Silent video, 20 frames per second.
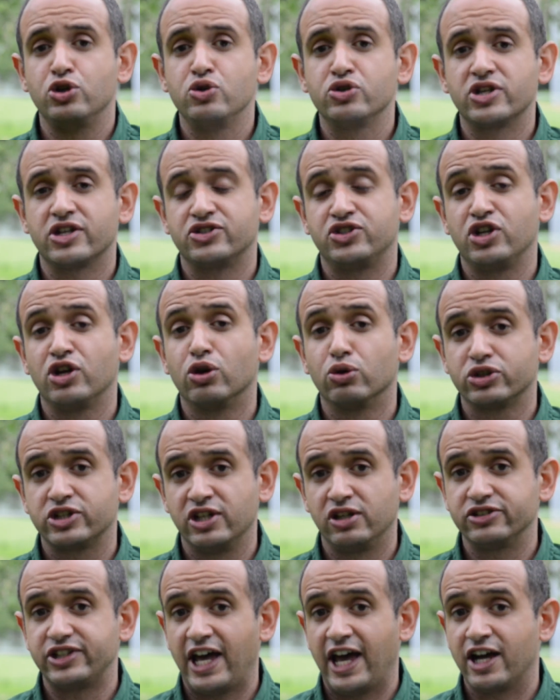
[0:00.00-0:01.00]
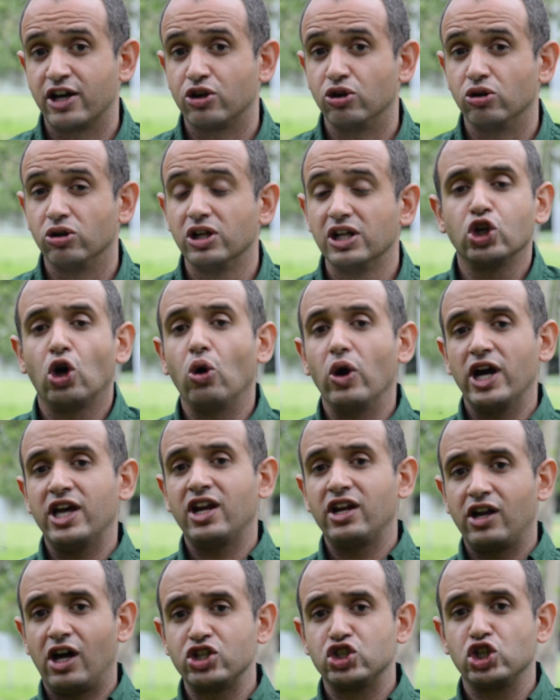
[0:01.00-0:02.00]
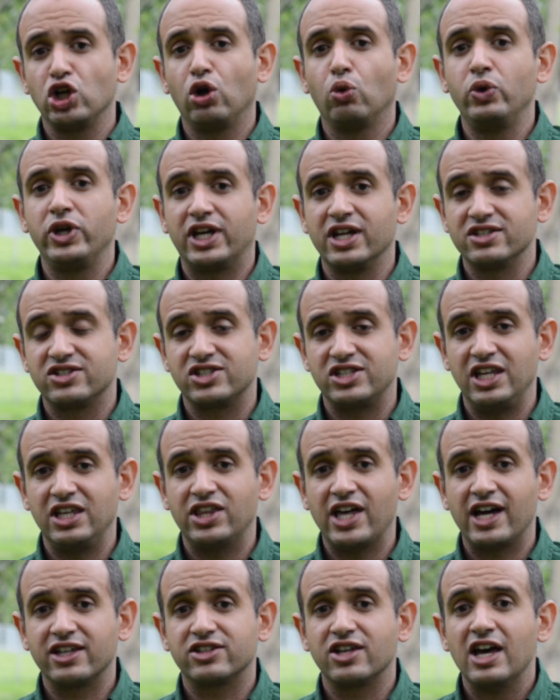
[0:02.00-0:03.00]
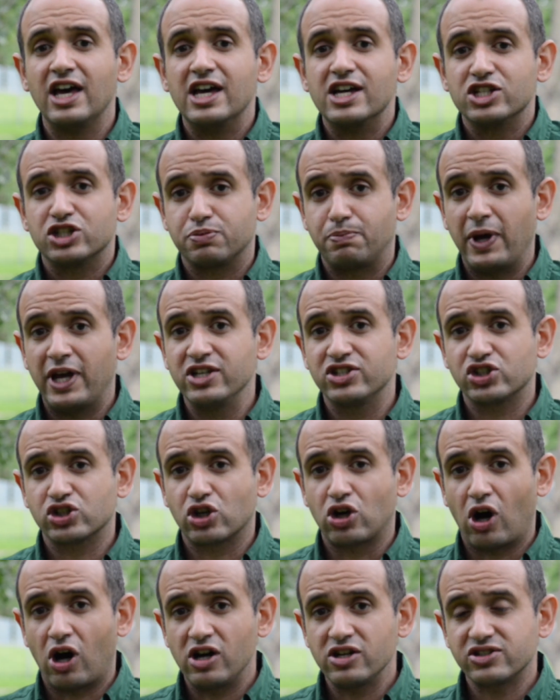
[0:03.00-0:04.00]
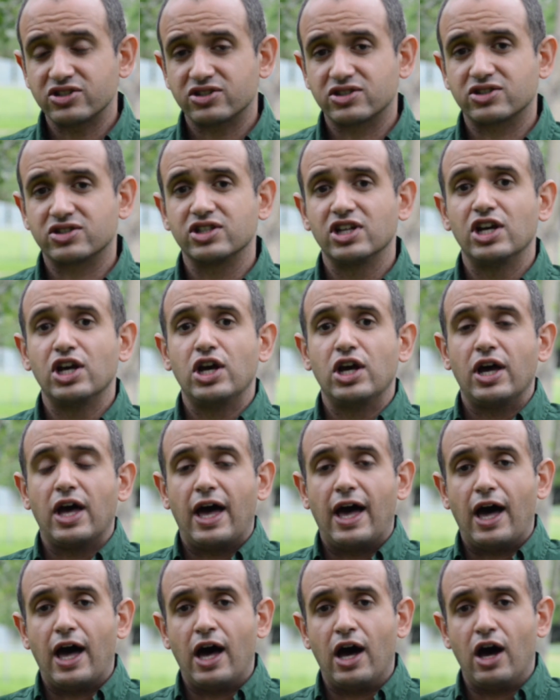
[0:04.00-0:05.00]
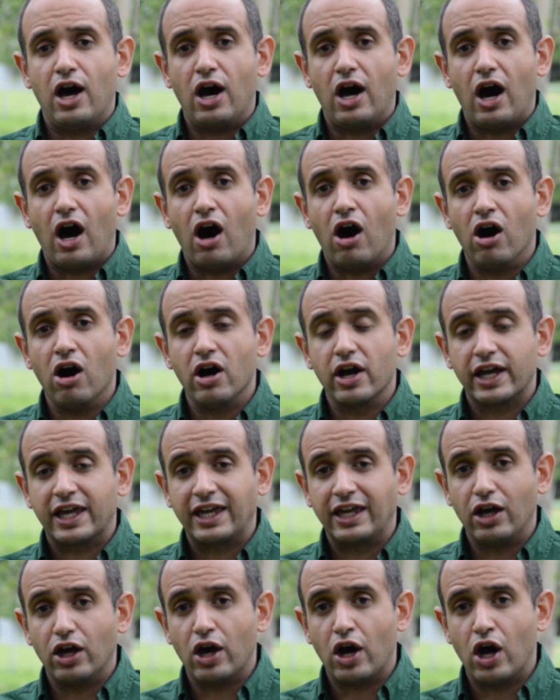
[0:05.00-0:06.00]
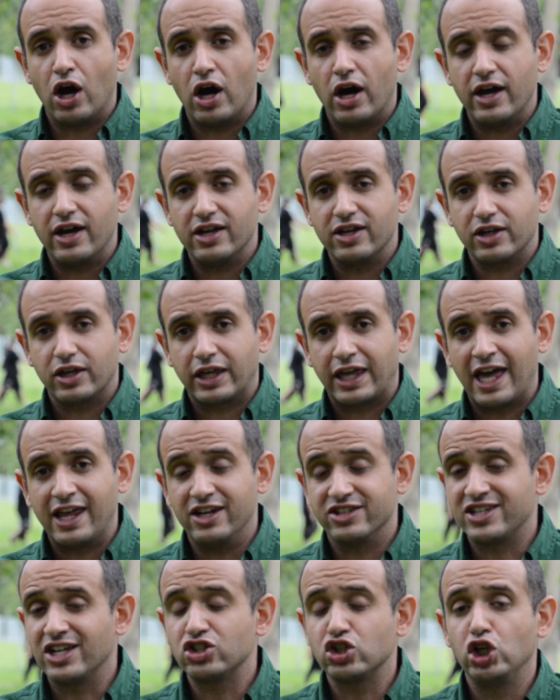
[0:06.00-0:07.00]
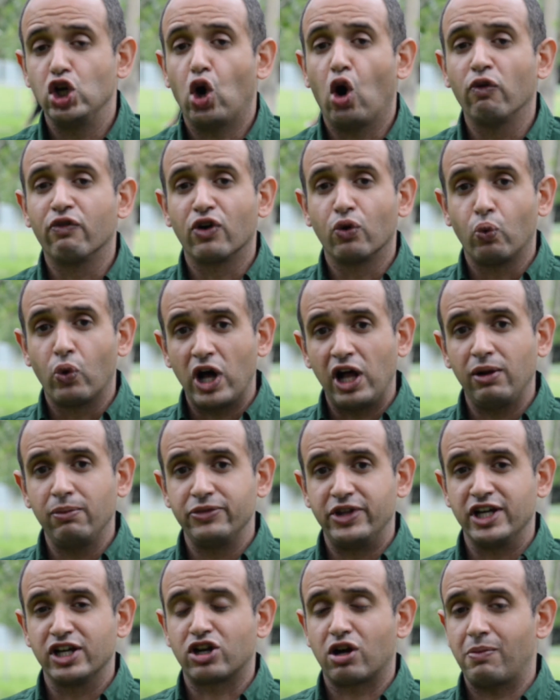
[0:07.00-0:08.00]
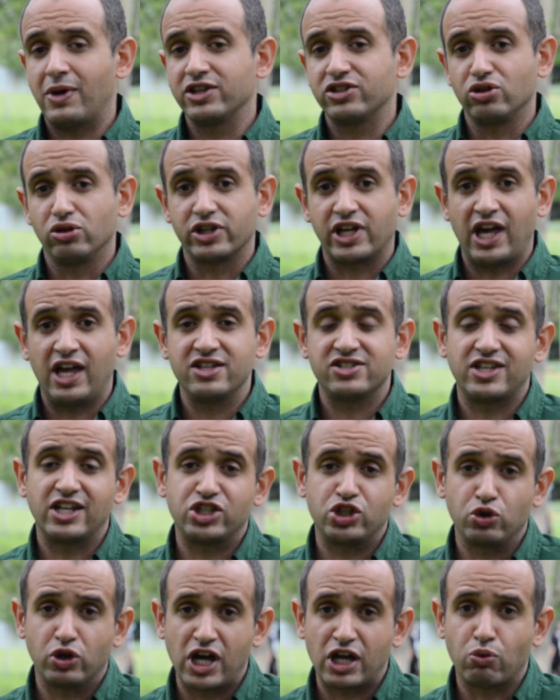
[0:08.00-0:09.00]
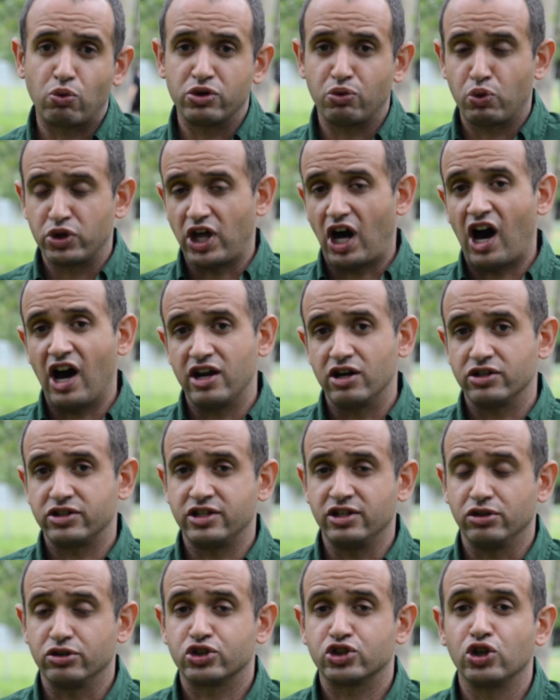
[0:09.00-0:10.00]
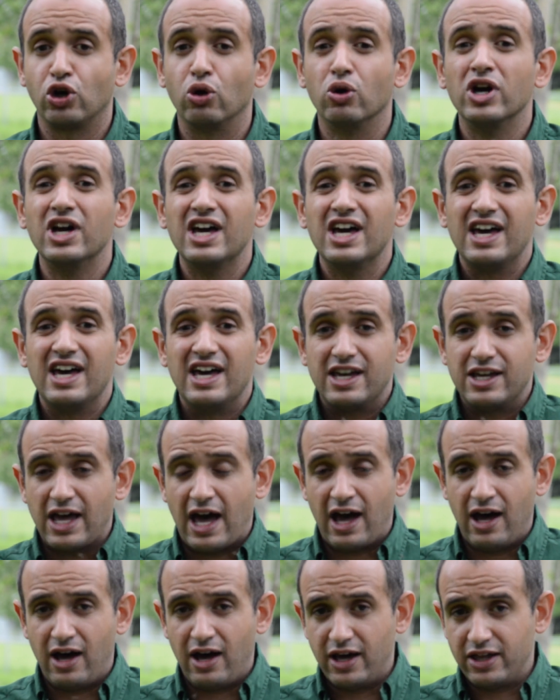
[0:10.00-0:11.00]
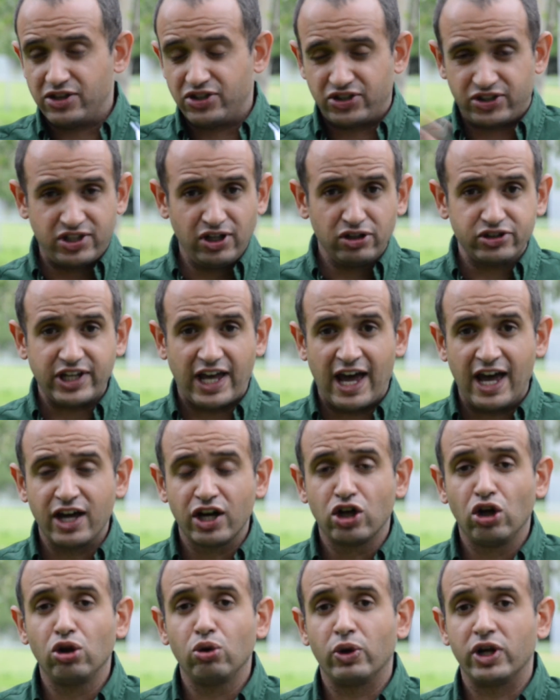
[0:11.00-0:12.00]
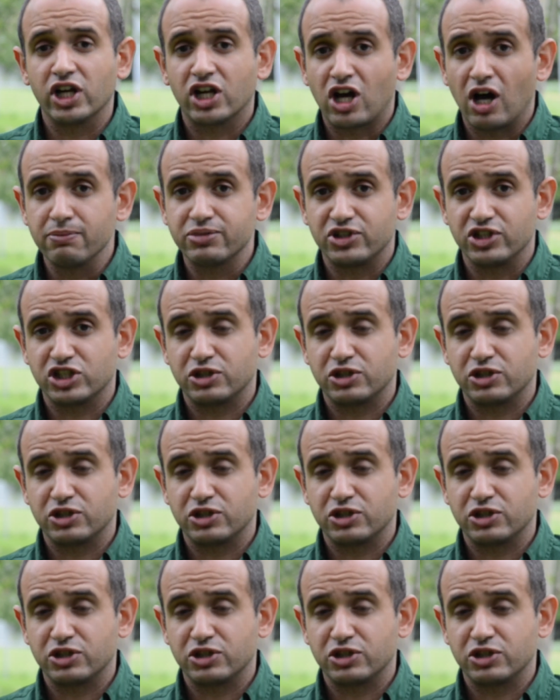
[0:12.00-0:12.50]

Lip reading: a 0 tilt angle. So in a nutshell, we can see that space costs can essentially overwhelm the incremental gains that you get with a higher tilt. So tilt angle when it comes to